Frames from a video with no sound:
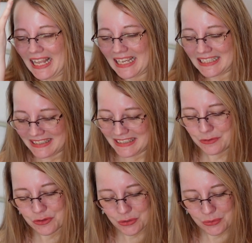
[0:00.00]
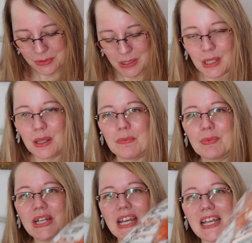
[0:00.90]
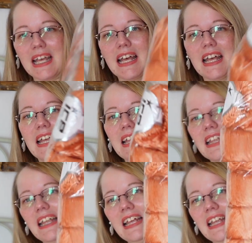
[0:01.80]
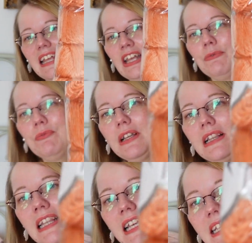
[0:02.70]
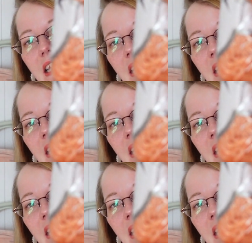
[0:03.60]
I need to. But yeah, I feel like